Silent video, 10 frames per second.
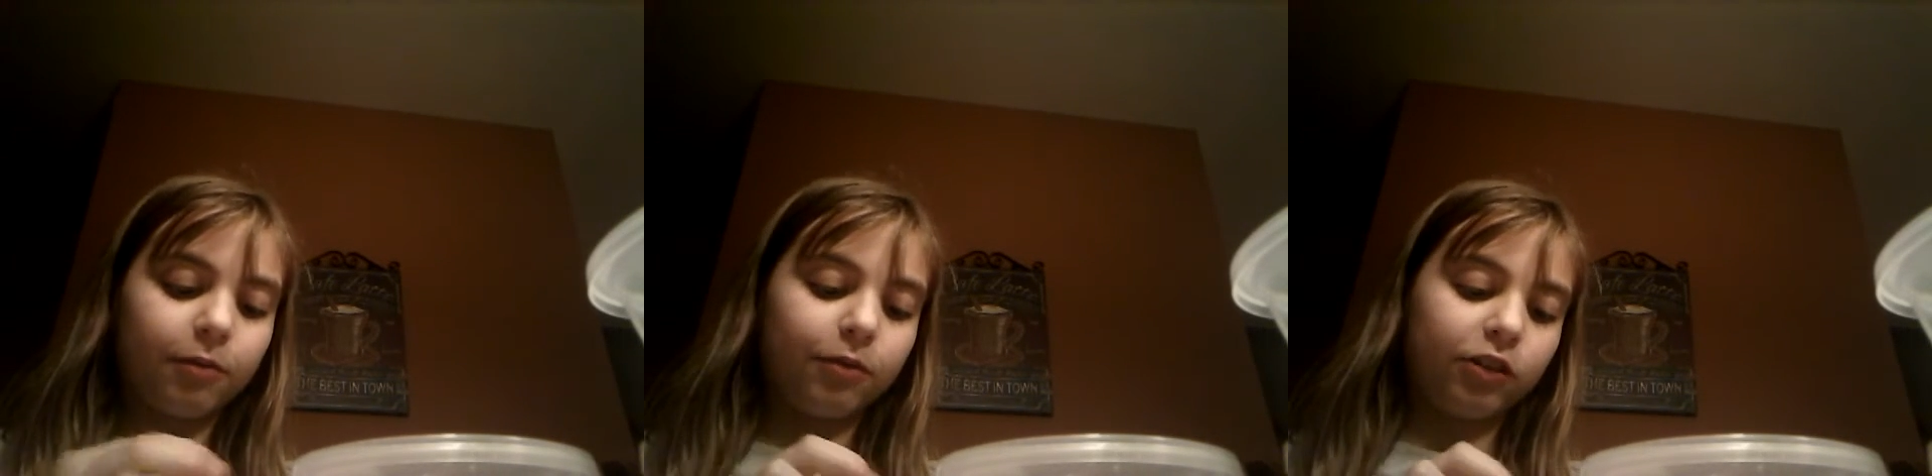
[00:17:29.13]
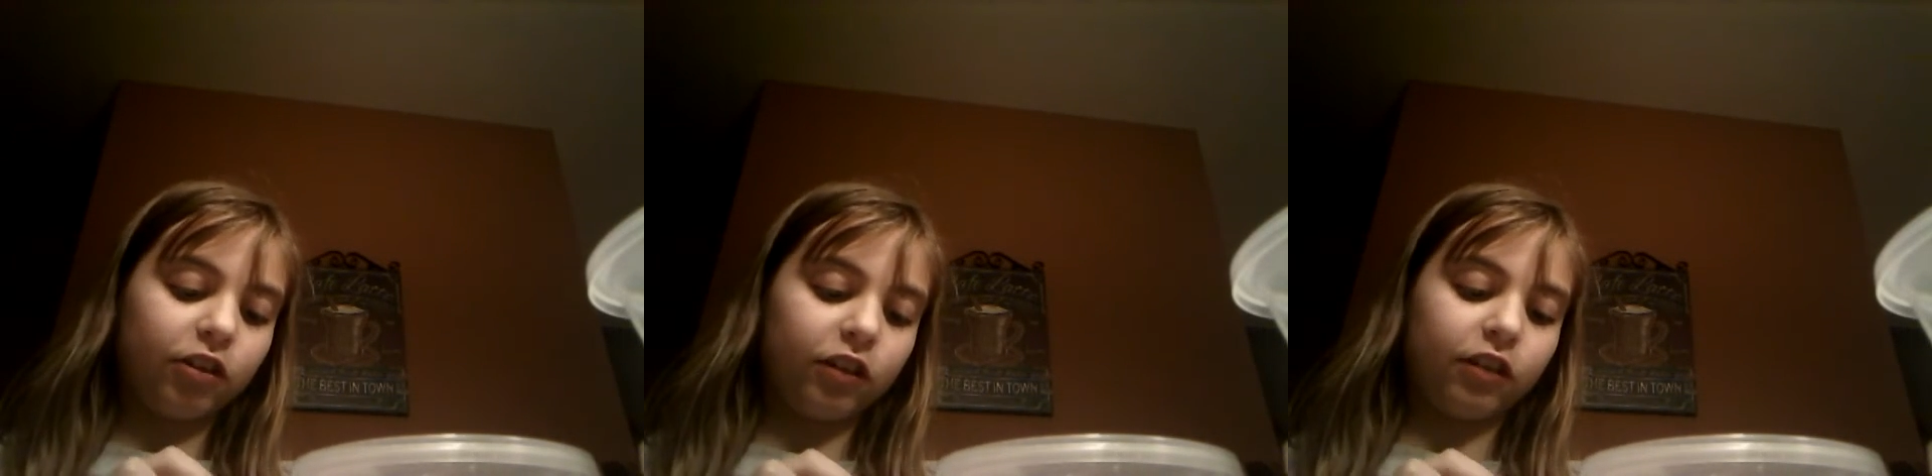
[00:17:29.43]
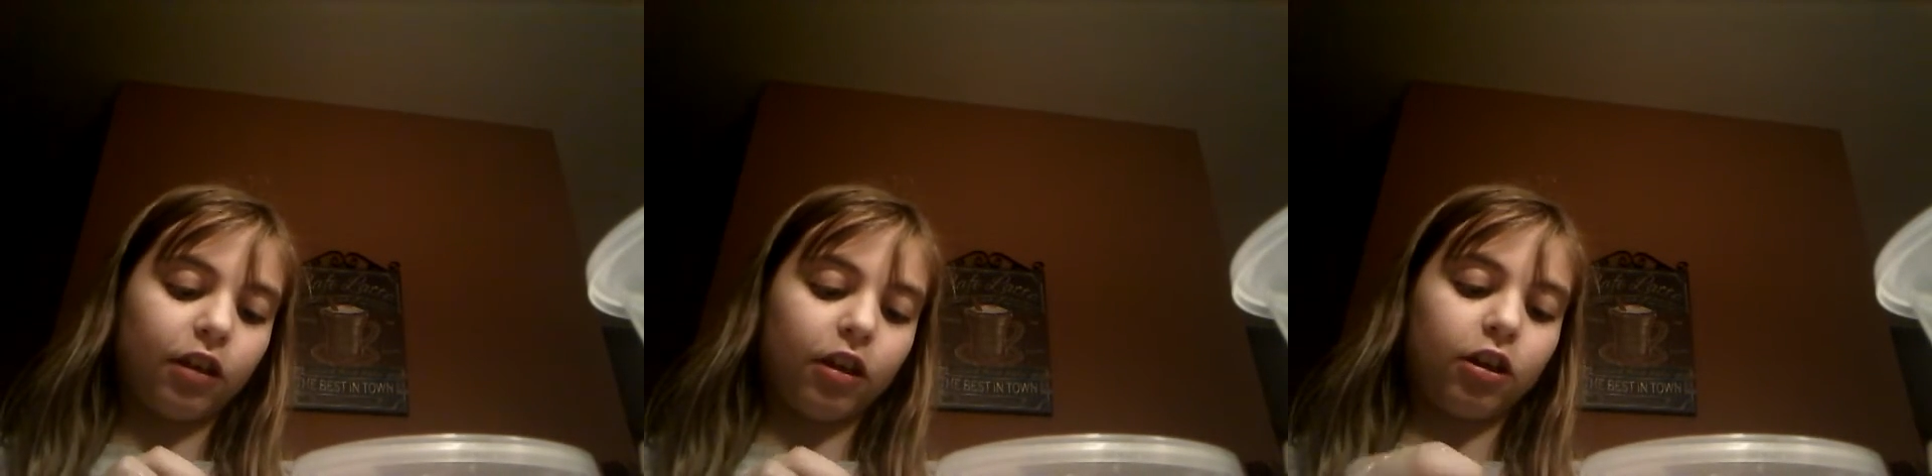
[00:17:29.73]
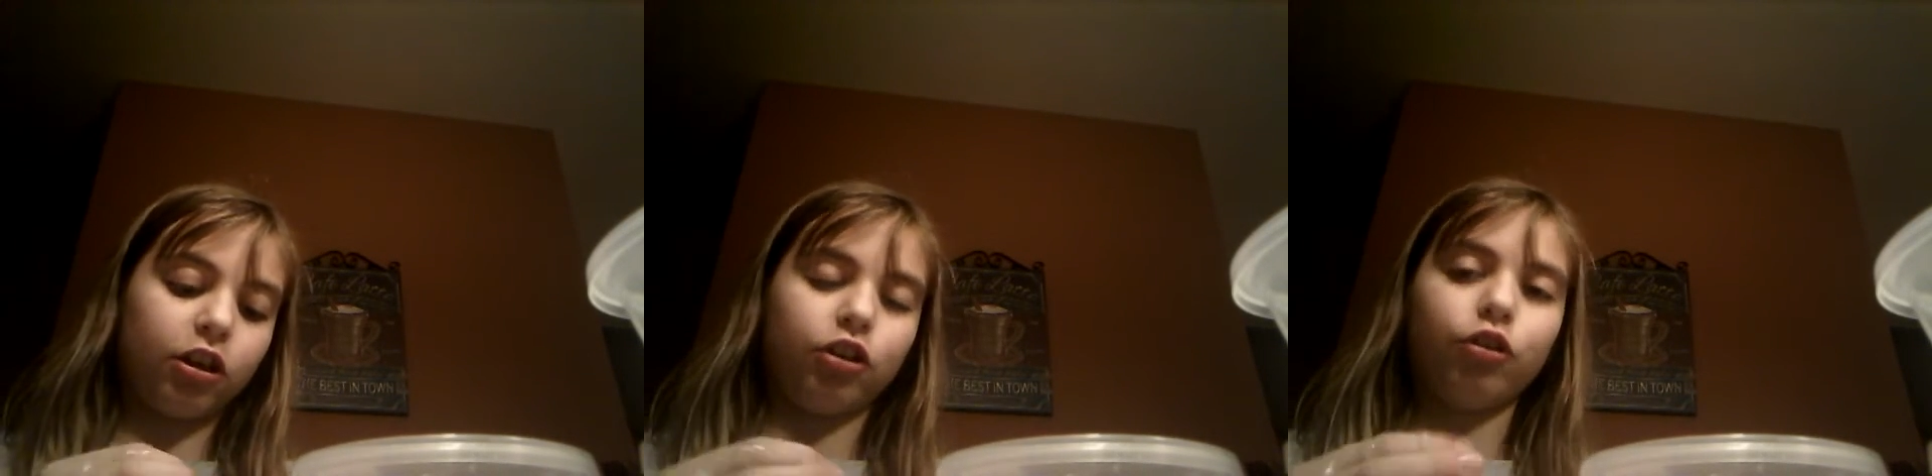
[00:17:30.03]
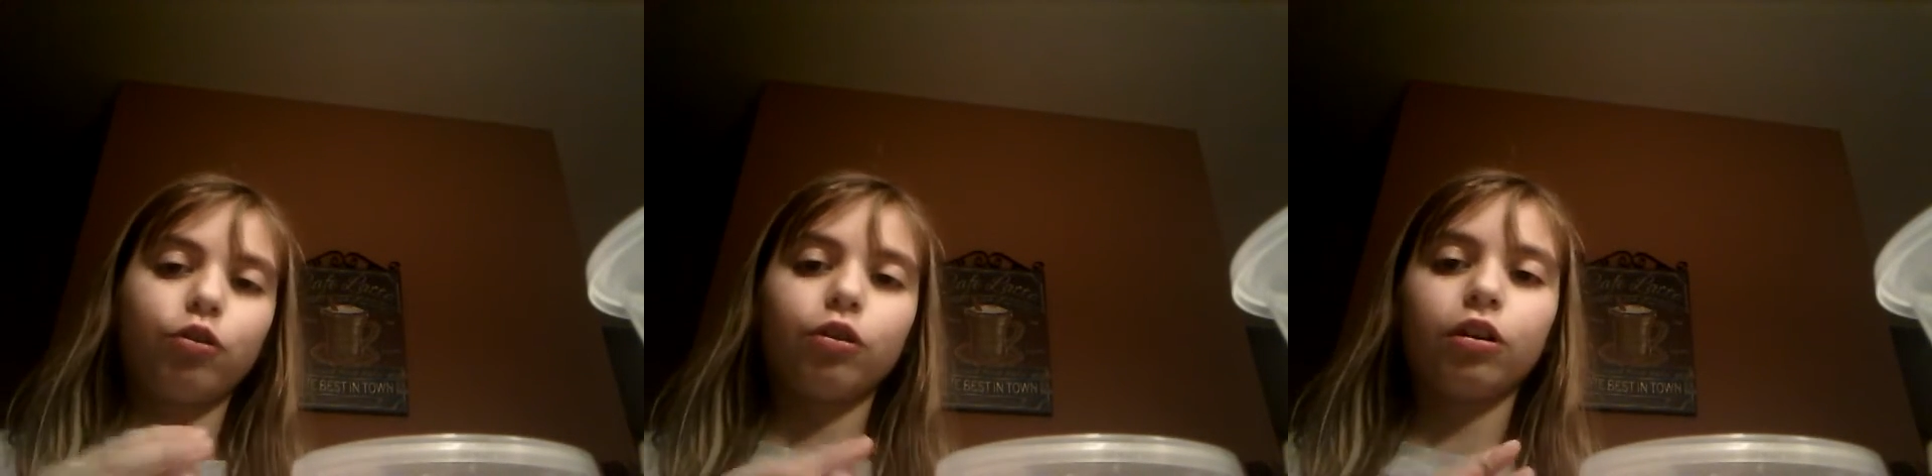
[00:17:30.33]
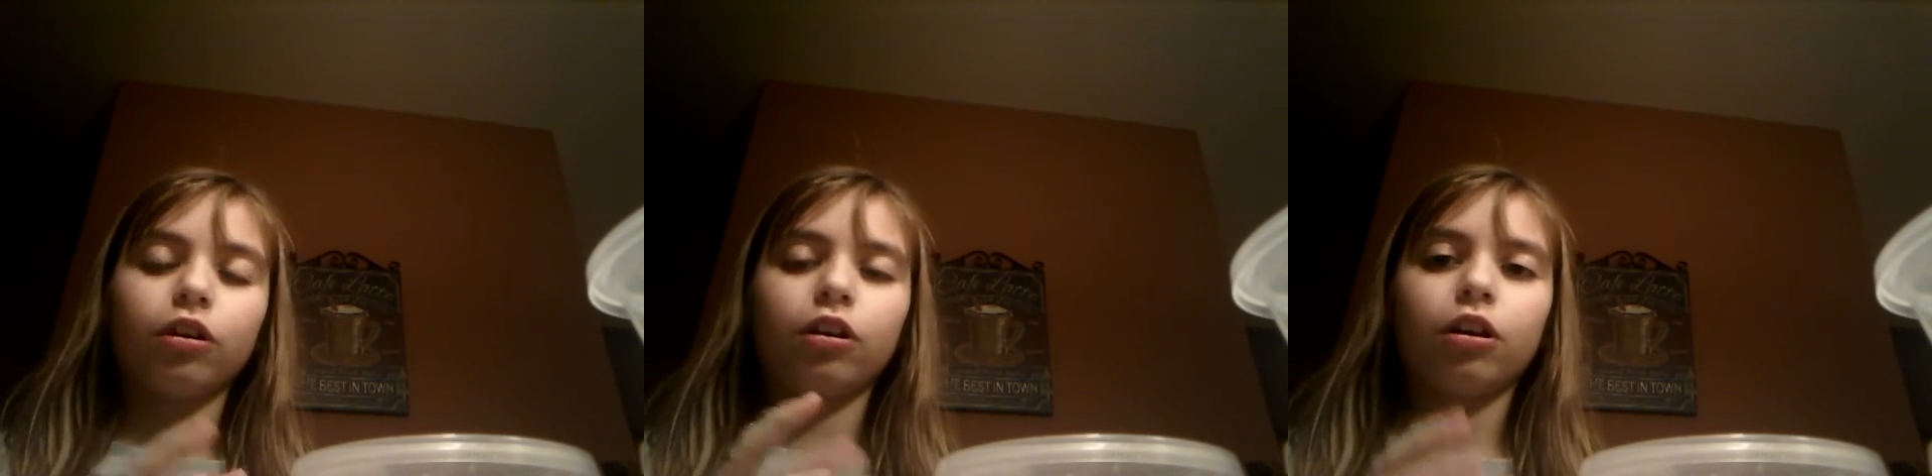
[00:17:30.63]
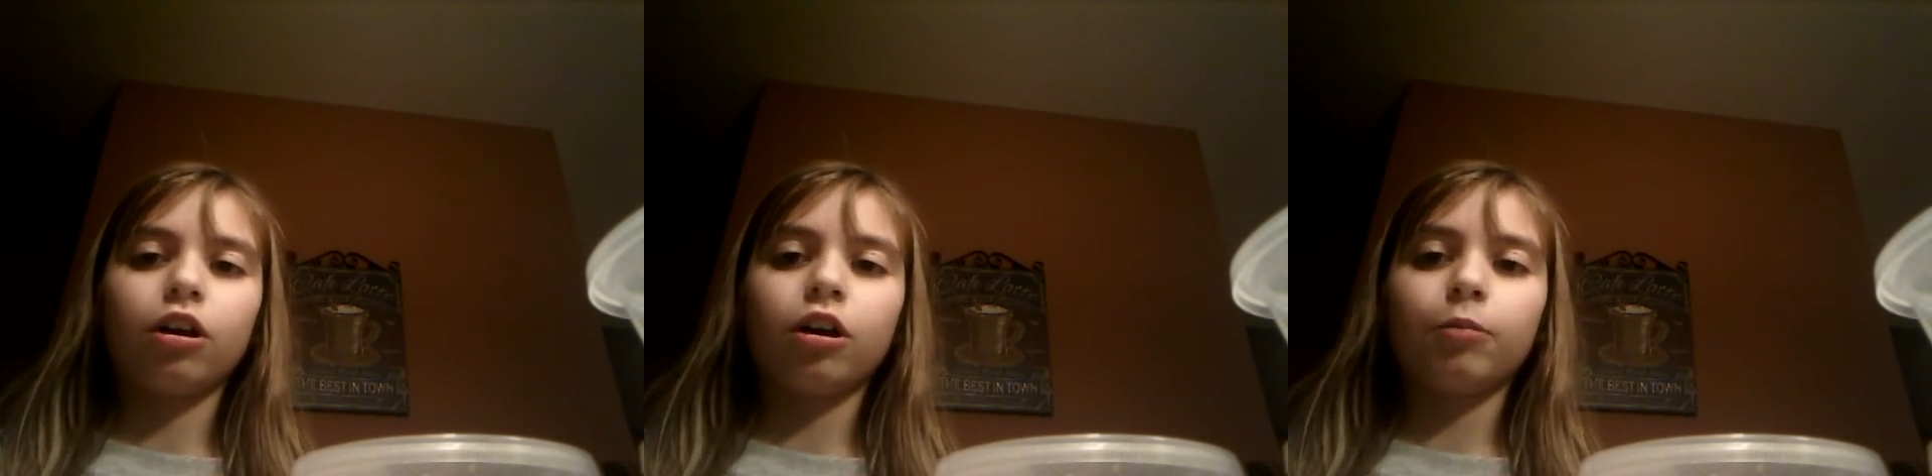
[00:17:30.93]
which is Unicorn
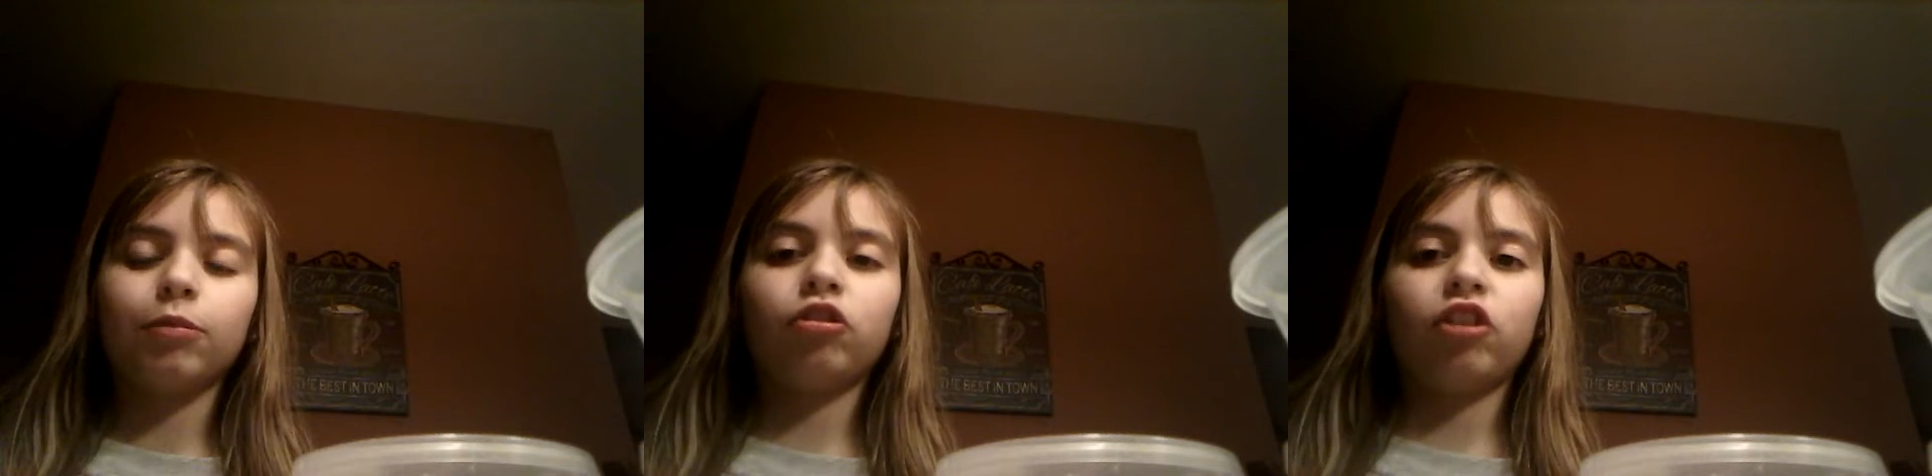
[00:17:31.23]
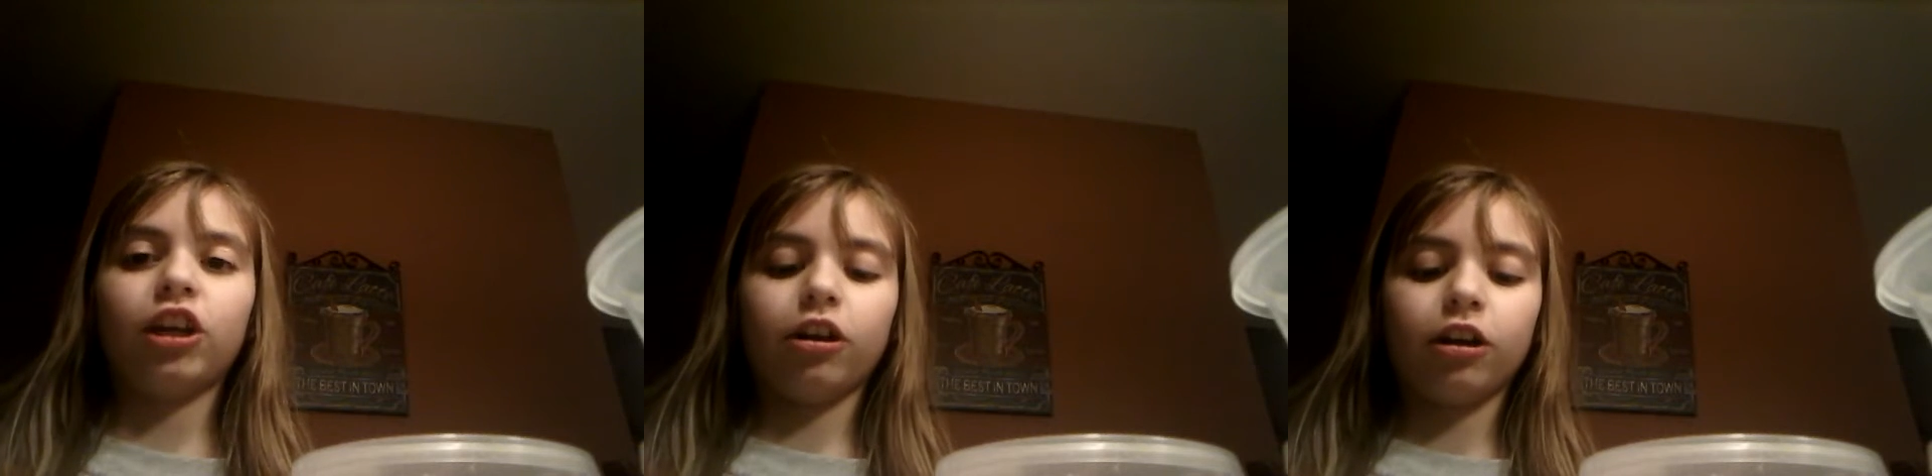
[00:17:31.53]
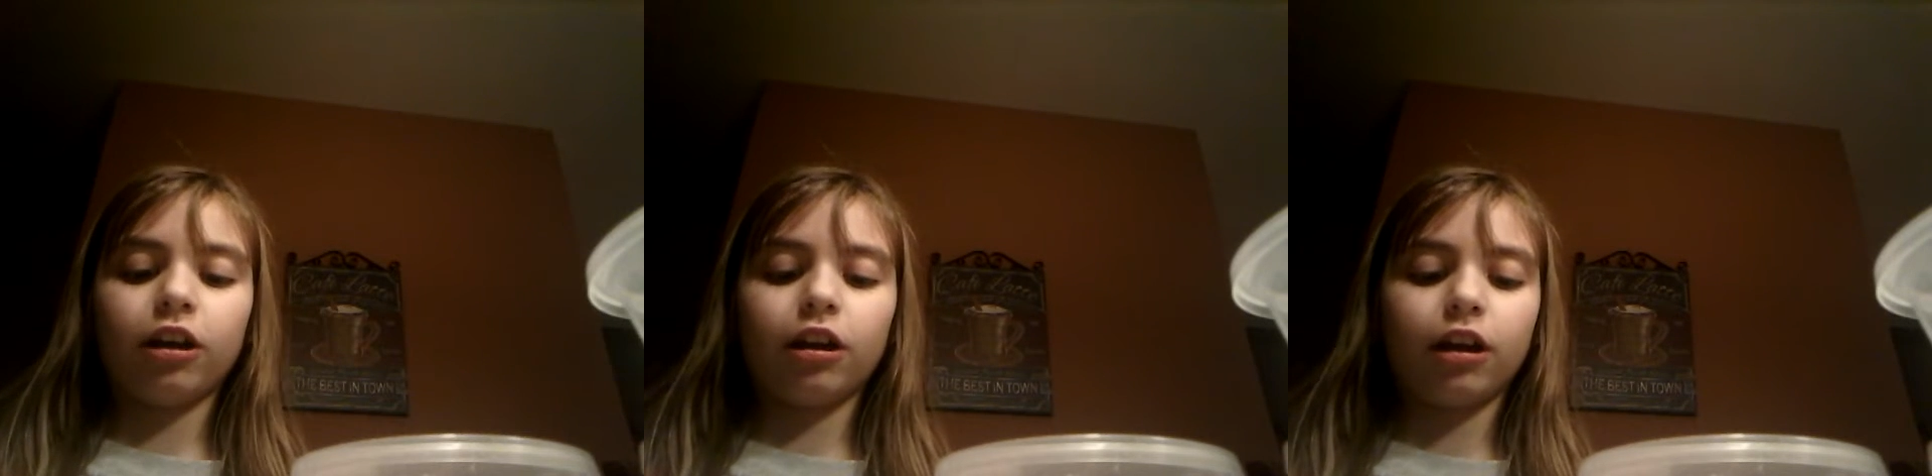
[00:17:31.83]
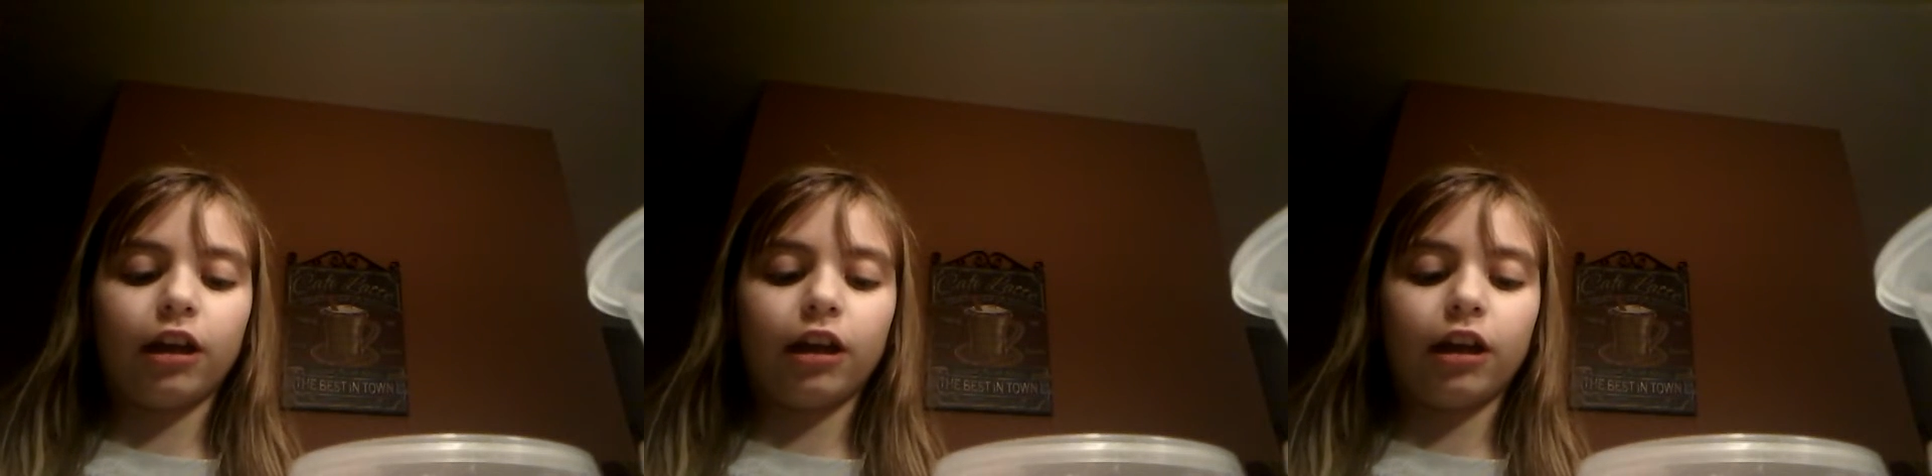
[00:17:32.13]
Cheer,